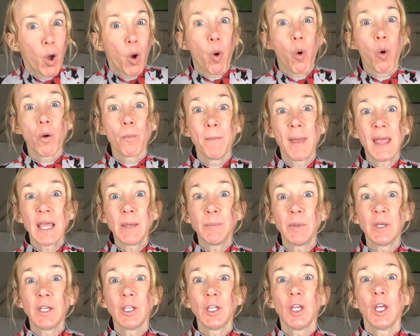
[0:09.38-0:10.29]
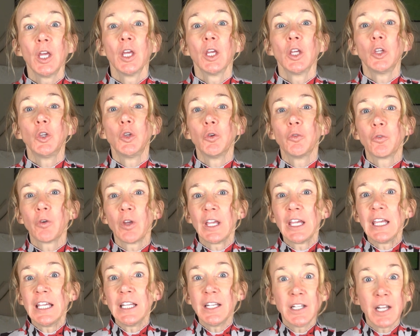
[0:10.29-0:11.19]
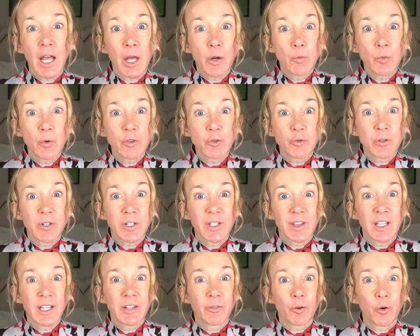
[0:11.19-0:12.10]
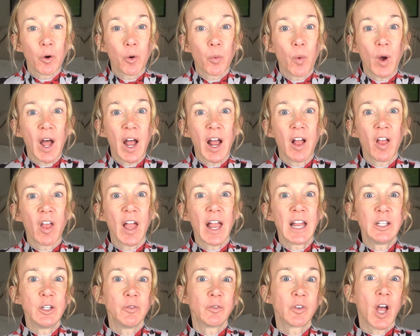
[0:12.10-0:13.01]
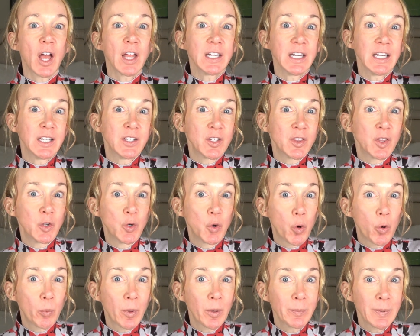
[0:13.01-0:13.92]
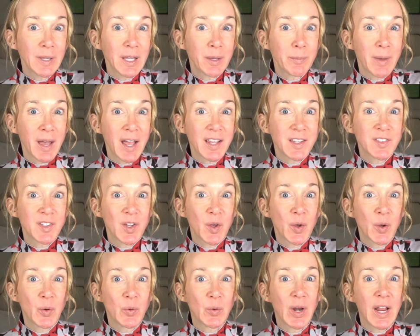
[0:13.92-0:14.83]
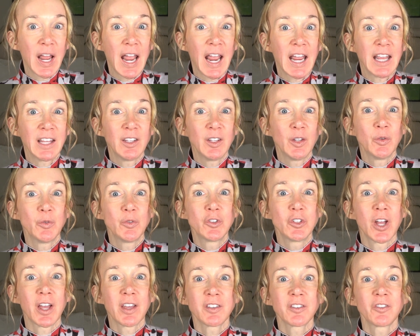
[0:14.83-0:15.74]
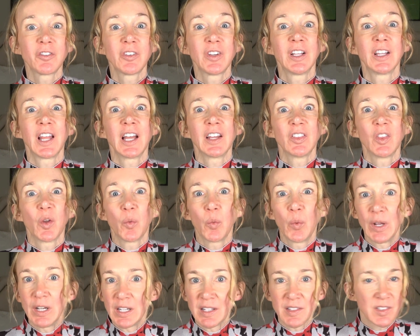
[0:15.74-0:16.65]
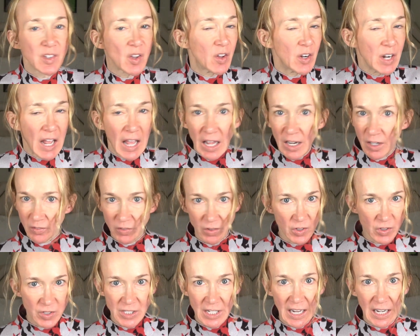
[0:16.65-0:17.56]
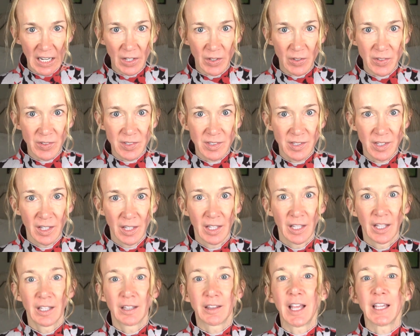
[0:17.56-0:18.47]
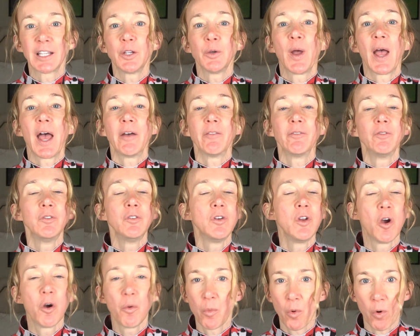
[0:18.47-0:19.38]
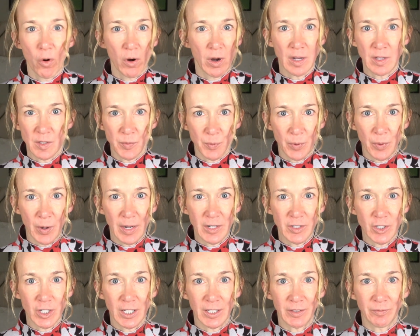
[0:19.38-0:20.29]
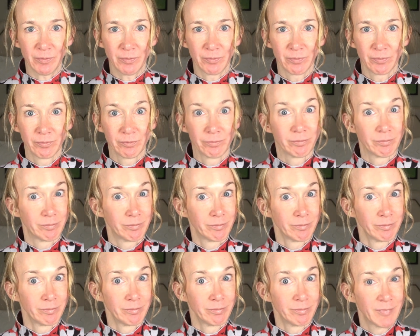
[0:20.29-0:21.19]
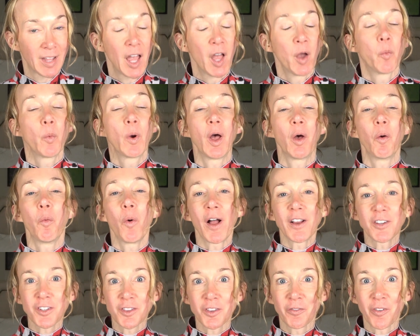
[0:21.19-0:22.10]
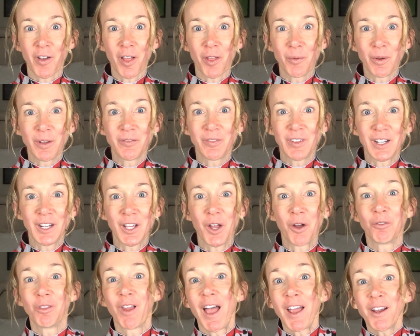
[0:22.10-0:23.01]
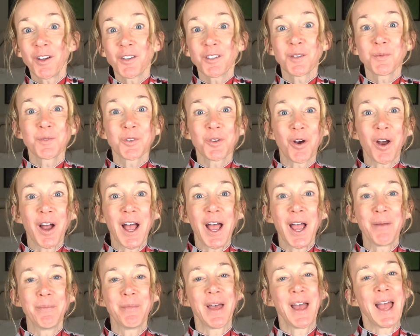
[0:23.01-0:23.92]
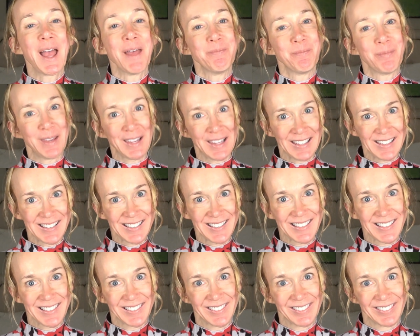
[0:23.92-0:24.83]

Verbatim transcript: Or maybe you've eaten unrestrictedly for a while and you've gotten into the normal BMI zone and you just feel like the wind has gone out of your sails, like you have no more inspiration. Well, watch the following video, like or subscribe, and peace.